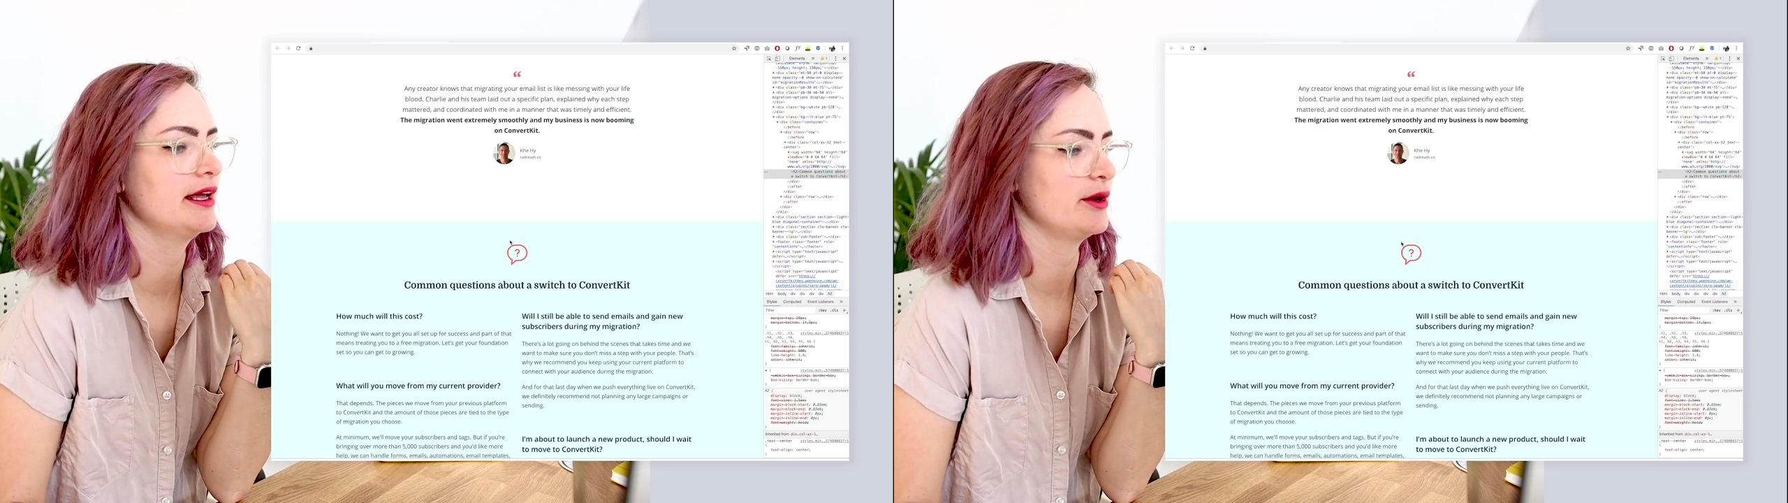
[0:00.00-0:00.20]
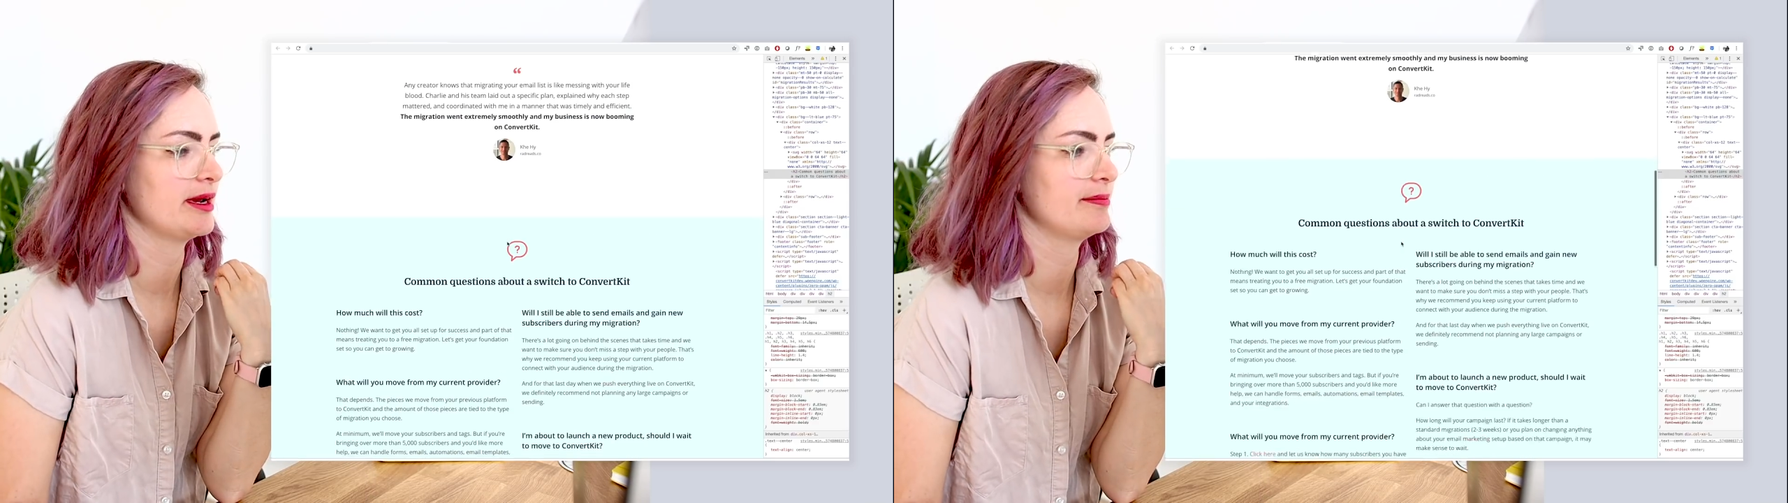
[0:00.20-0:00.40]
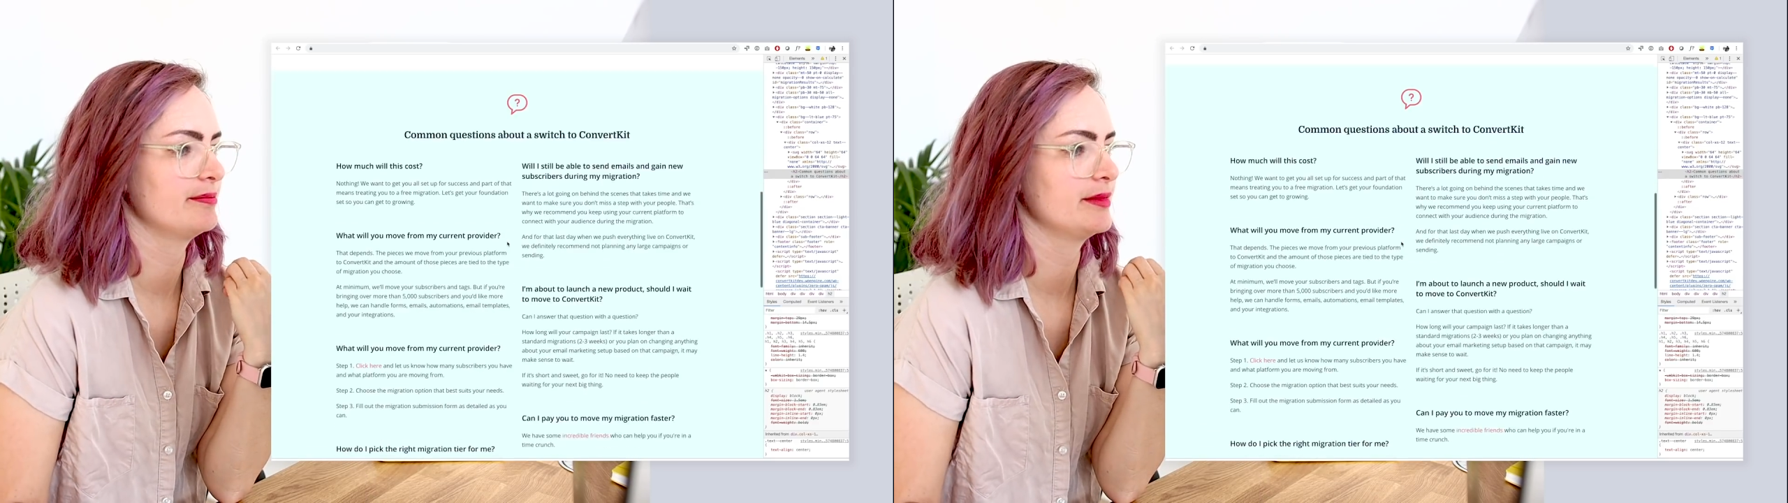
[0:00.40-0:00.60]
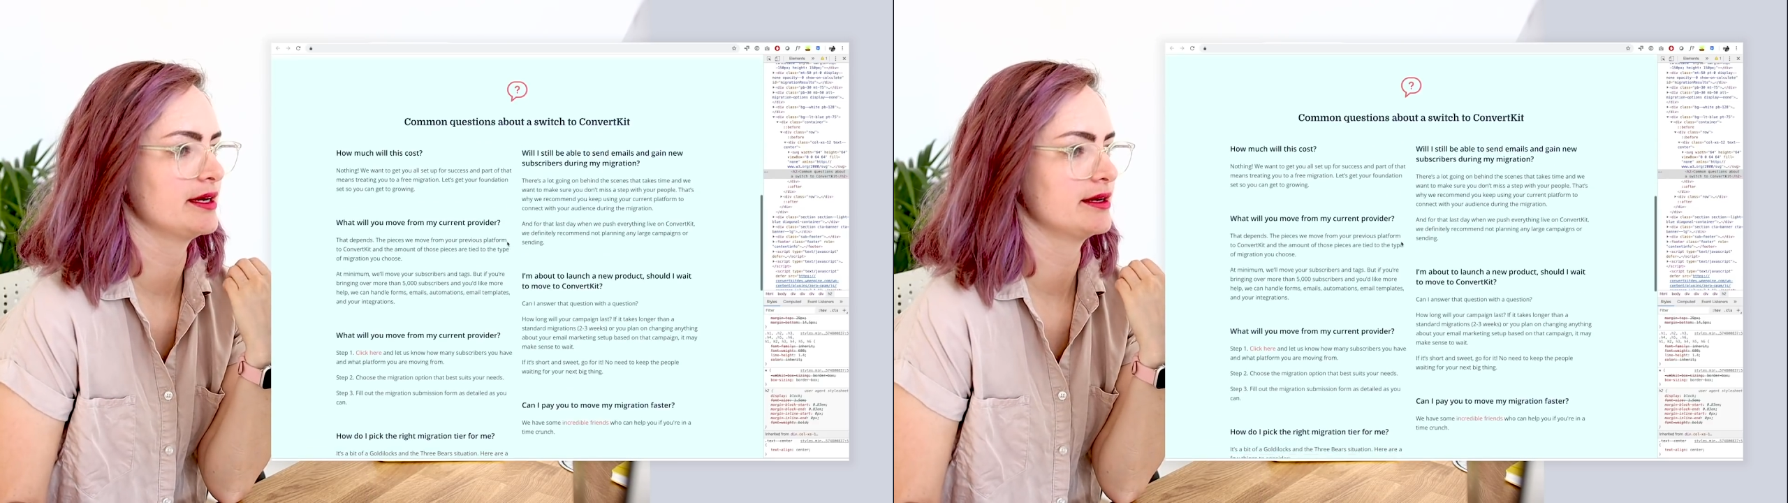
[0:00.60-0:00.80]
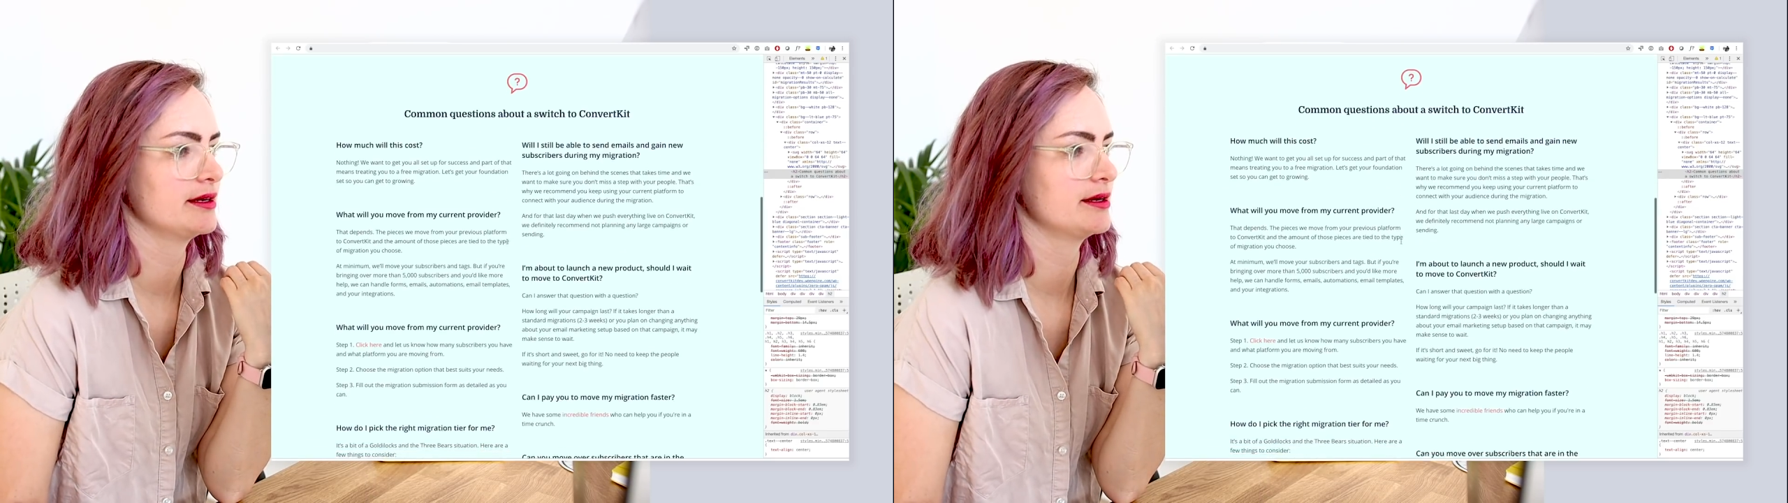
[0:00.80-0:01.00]
Anyway,
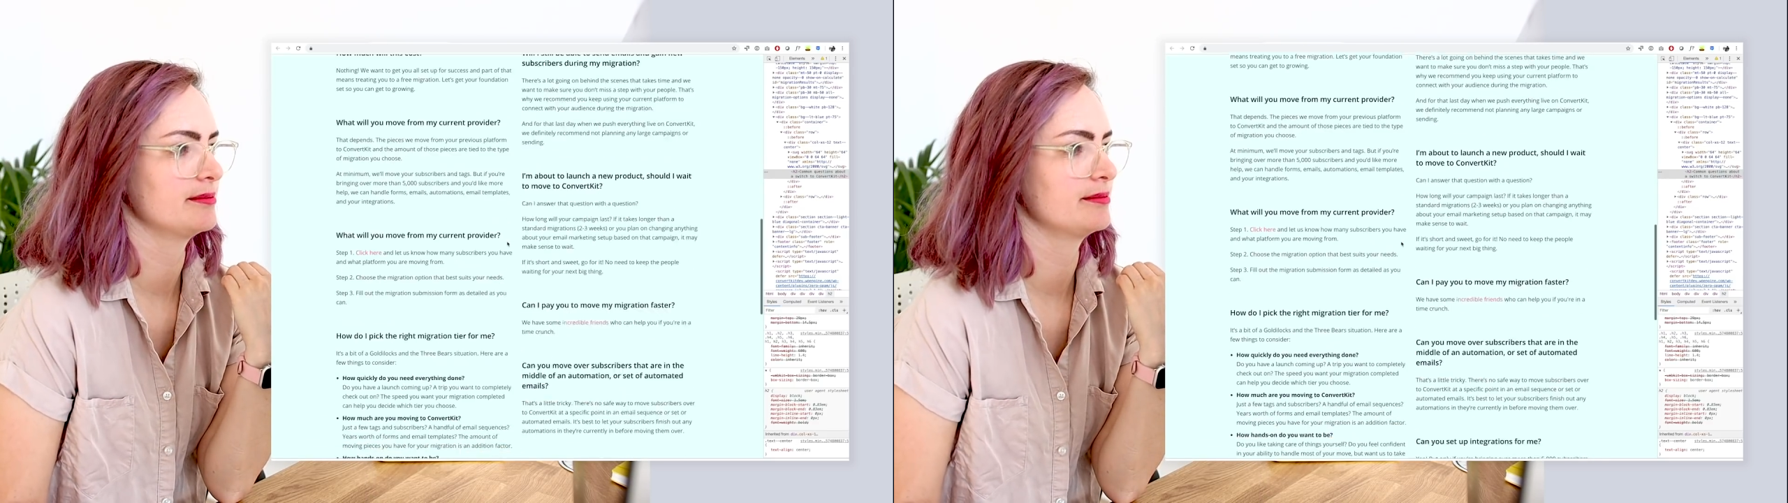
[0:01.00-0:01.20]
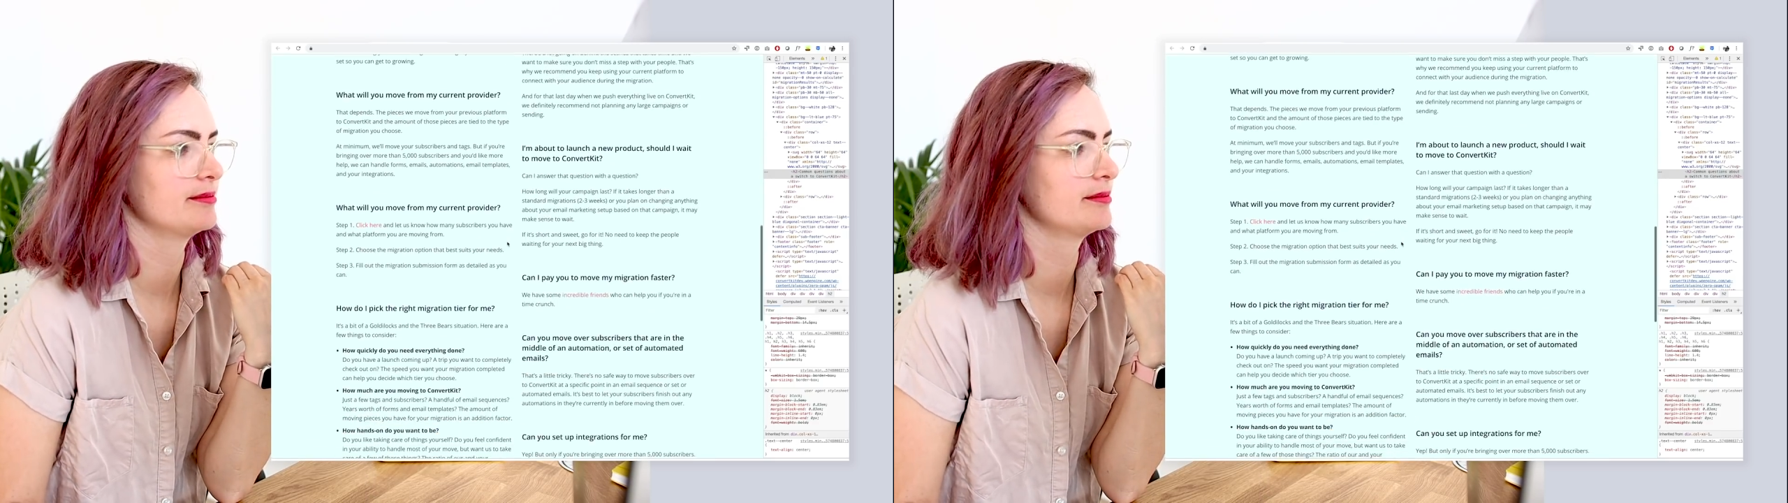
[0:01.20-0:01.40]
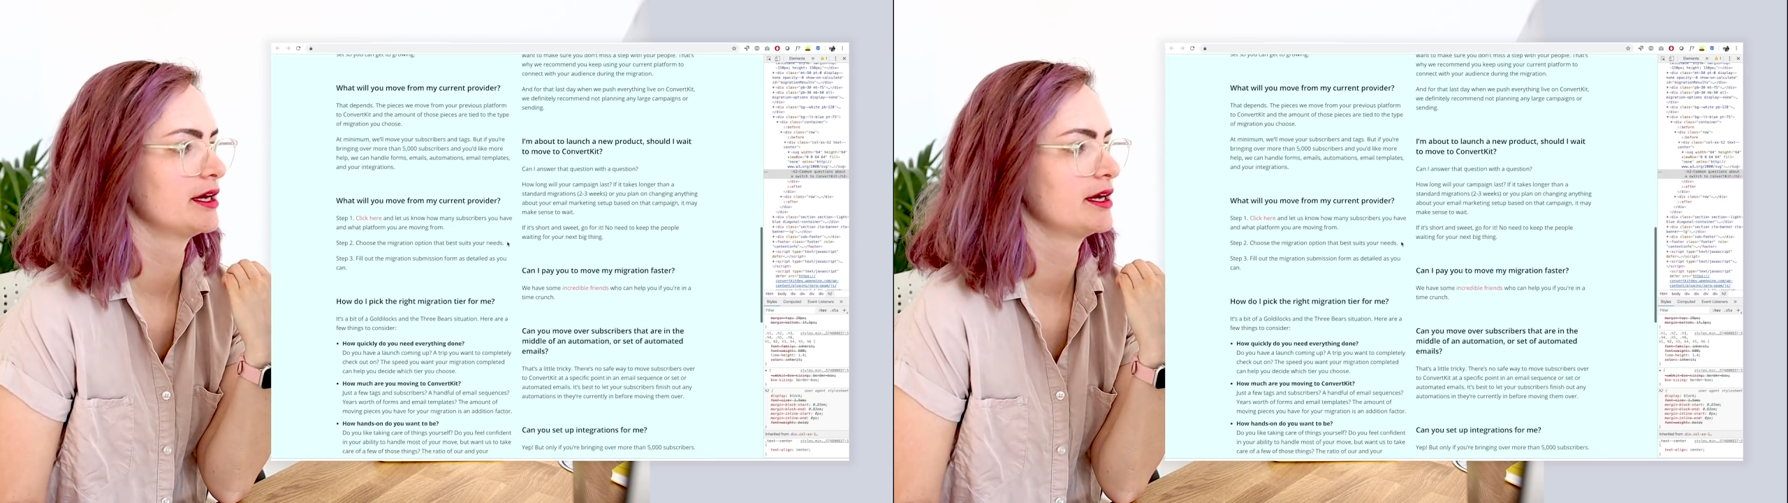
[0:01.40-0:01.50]
um,